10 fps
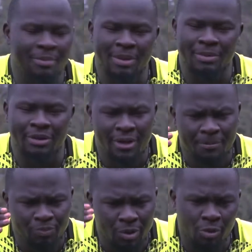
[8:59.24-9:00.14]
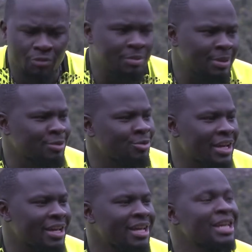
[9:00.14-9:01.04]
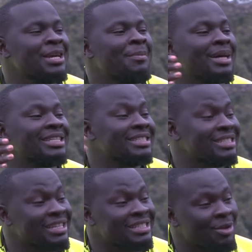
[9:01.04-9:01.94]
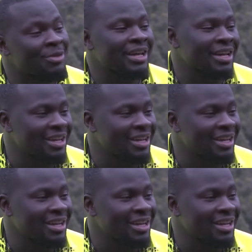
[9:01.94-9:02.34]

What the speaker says: maybe move him into the emerging SAS, now the